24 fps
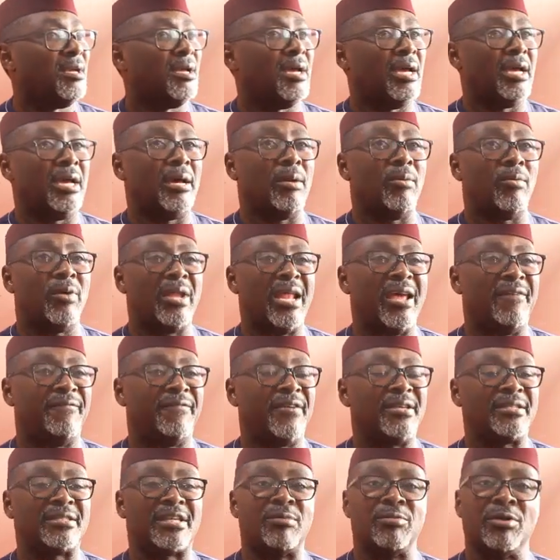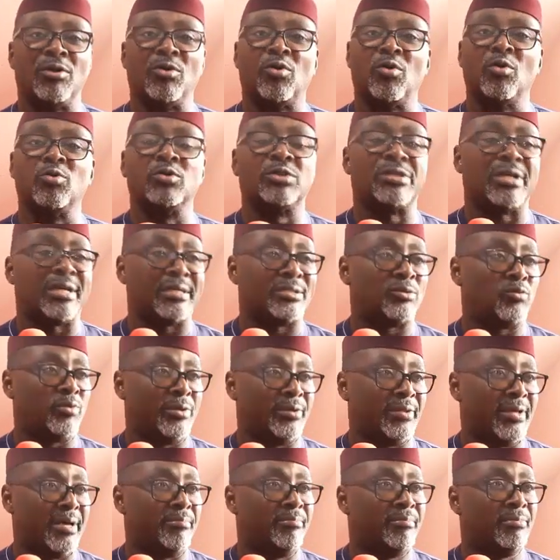When I first came in contact
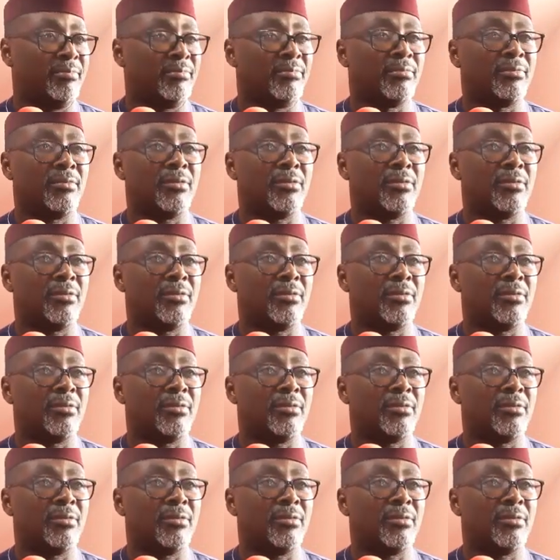with them,